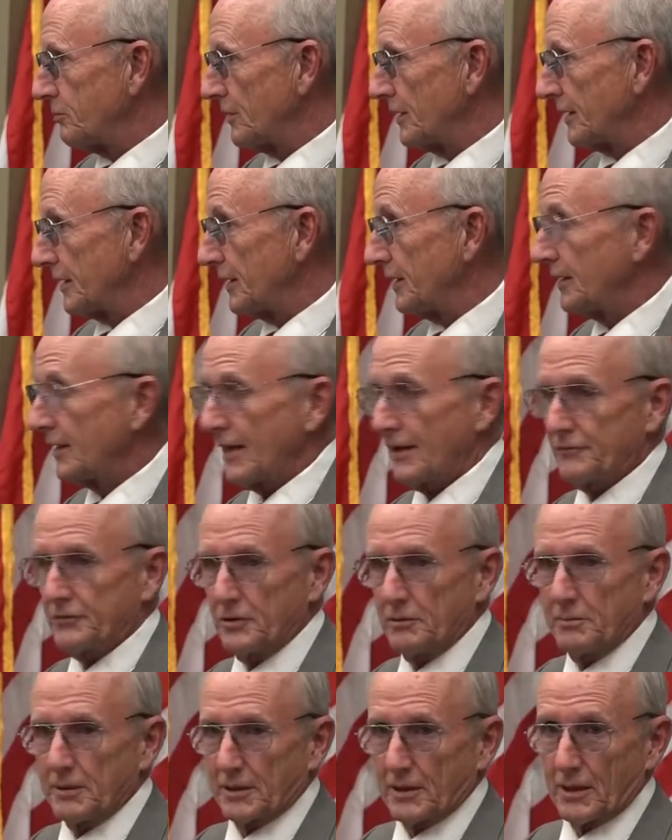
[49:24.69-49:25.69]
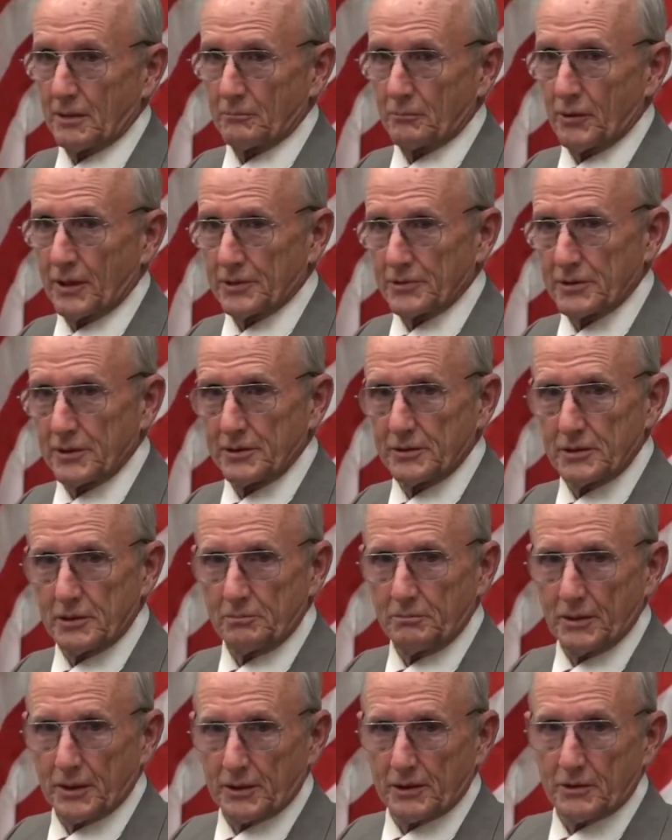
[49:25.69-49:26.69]
bring in after you become president
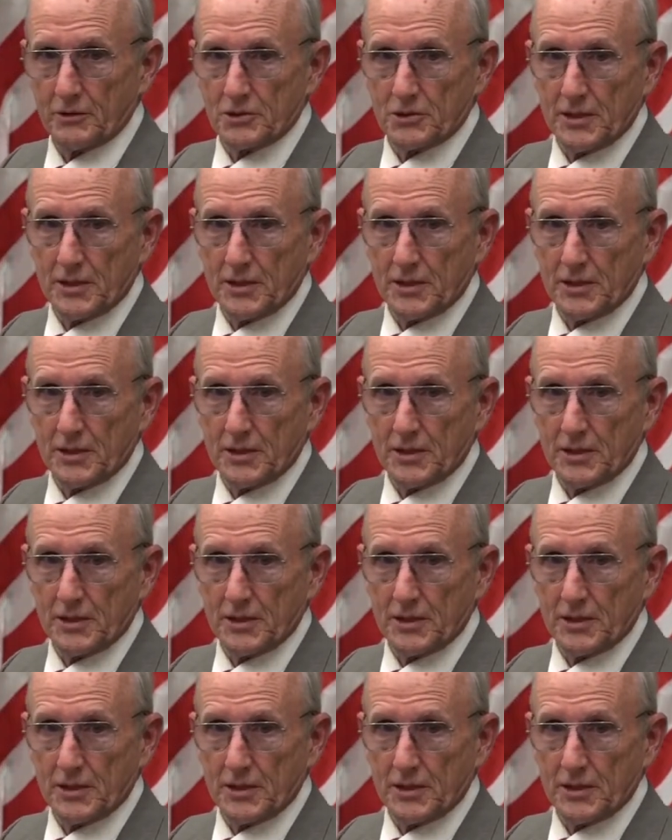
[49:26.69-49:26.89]
to pick your